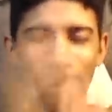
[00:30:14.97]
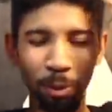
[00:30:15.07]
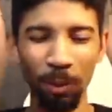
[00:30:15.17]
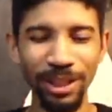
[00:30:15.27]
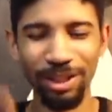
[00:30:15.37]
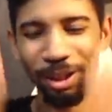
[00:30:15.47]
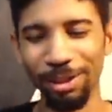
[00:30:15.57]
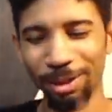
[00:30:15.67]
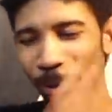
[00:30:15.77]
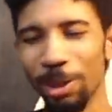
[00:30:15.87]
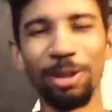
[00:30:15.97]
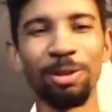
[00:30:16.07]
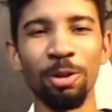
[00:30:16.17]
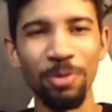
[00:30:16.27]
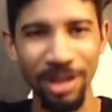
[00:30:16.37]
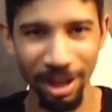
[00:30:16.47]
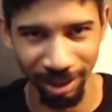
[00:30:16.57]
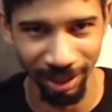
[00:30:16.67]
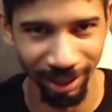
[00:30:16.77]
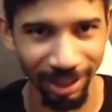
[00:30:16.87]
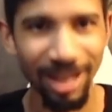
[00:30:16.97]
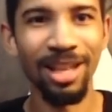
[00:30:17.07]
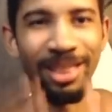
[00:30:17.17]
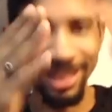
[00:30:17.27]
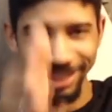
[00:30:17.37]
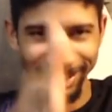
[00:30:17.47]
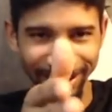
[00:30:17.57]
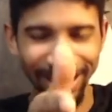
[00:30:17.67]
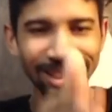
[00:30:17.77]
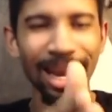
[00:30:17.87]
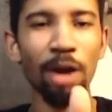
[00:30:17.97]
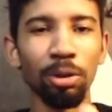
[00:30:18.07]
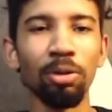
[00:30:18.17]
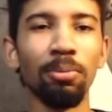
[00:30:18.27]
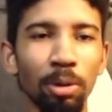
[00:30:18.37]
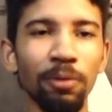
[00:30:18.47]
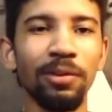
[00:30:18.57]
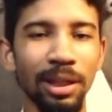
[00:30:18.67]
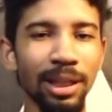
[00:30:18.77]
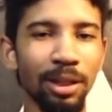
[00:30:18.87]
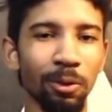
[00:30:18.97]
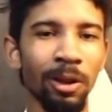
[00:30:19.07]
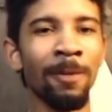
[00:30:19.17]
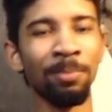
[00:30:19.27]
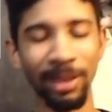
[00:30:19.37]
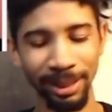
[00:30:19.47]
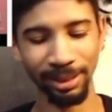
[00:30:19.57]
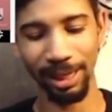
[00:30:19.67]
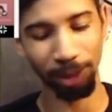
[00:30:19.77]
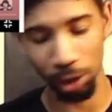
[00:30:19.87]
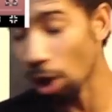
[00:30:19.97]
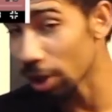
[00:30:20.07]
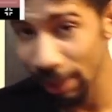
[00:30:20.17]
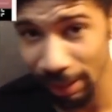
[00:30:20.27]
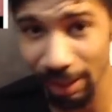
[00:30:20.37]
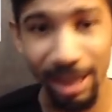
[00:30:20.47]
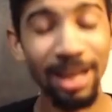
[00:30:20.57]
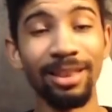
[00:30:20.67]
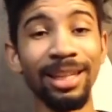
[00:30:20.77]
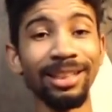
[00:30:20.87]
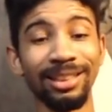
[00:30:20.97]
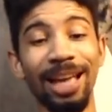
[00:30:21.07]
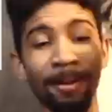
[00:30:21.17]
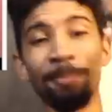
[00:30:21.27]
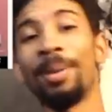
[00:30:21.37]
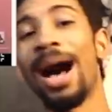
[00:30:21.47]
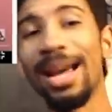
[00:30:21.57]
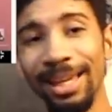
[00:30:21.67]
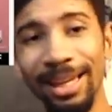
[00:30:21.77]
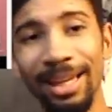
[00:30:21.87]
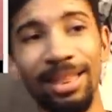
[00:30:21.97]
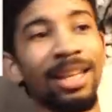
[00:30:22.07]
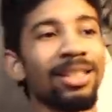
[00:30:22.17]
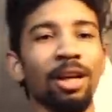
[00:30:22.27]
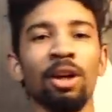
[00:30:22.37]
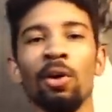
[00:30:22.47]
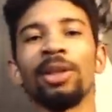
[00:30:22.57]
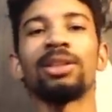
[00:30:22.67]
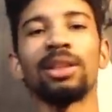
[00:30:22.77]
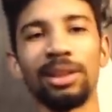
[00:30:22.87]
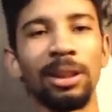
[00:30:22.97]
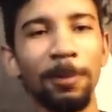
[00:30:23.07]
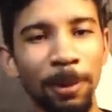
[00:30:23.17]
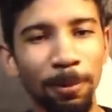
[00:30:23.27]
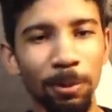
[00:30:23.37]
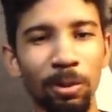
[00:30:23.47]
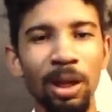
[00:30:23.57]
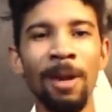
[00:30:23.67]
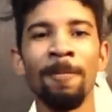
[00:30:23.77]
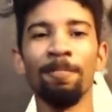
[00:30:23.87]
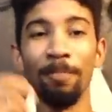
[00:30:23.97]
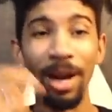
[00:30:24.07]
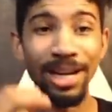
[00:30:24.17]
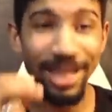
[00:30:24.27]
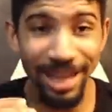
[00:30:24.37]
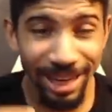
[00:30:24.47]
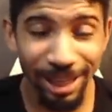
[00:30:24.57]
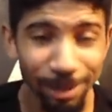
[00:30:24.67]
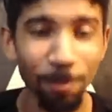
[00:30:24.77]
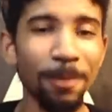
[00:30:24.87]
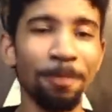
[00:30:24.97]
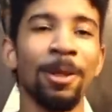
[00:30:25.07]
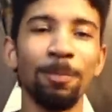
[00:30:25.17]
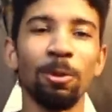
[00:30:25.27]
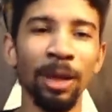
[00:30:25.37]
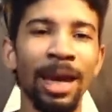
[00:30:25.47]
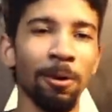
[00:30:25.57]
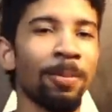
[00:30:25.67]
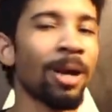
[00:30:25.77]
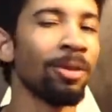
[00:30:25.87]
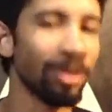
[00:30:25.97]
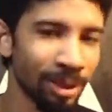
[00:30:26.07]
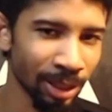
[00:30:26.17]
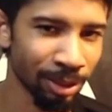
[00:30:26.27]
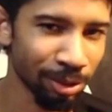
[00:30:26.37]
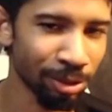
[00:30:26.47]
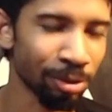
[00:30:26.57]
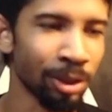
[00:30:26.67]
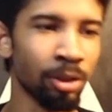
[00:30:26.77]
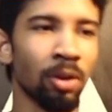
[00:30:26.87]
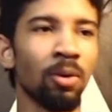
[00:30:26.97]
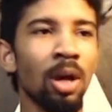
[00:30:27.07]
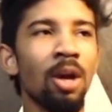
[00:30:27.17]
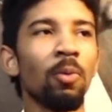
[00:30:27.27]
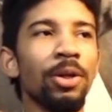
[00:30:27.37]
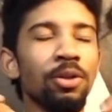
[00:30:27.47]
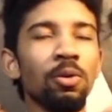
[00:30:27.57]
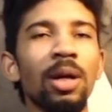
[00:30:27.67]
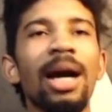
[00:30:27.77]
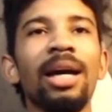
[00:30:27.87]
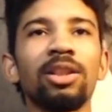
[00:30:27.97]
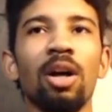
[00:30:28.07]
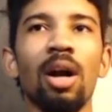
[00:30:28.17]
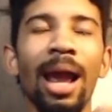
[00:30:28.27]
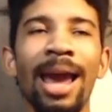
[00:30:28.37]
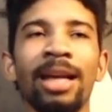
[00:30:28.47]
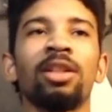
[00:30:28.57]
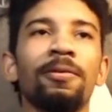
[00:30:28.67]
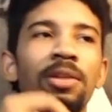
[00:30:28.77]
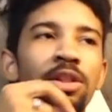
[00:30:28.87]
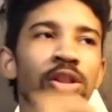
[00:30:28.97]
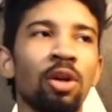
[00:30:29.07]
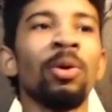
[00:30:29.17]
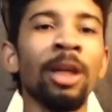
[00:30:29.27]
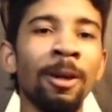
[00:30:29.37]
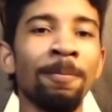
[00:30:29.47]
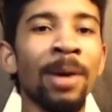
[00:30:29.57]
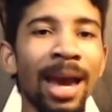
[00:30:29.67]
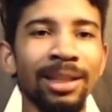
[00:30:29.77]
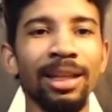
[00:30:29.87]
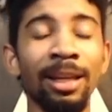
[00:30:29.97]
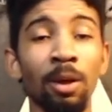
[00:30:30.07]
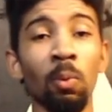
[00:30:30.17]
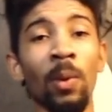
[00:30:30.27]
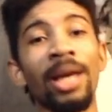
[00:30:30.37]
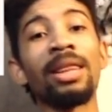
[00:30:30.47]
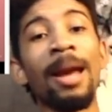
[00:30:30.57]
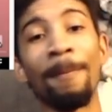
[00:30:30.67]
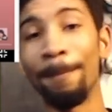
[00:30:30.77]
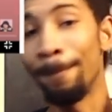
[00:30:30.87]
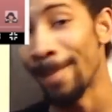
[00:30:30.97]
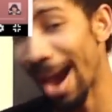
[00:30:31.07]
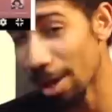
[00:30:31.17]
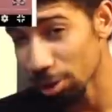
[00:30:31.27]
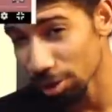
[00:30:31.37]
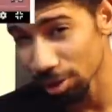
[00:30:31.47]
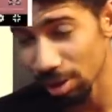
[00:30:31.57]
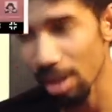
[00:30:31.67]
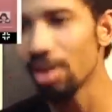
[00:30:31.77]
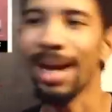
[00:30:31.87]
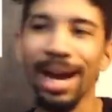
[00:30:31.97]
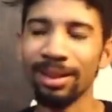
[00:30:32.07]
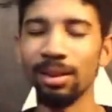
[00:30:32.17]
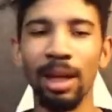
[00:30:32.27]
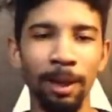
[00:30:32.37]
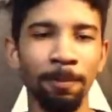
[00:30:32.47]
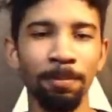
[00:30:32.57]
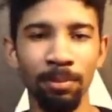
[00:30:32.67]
Tweets on Twitter do nothing. This is how you move the needle. Things like charting, things like buying, things like going to see people. Money is what people care about in this industry. So when you guys are actively showing impact in a way that matters, not that like